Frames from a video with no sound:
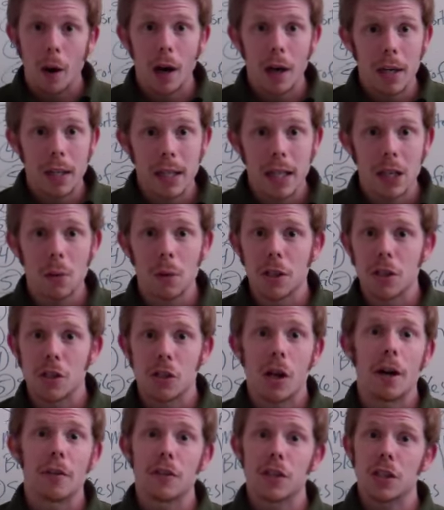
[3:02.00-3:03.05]
marketing, which is
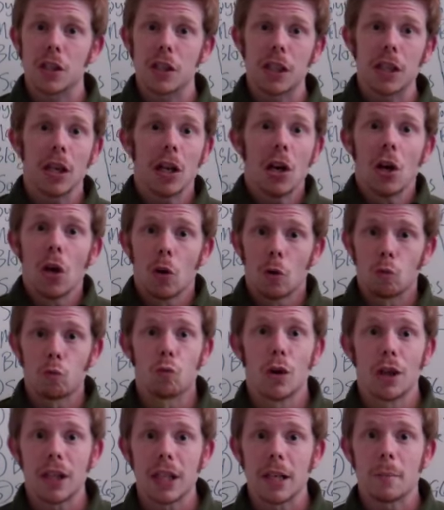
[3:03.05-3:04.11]
obviously
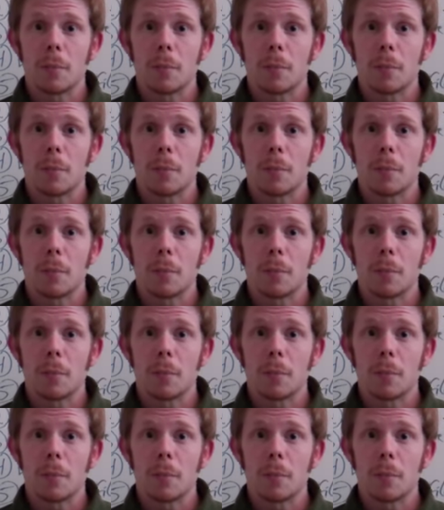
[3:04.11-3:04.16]
really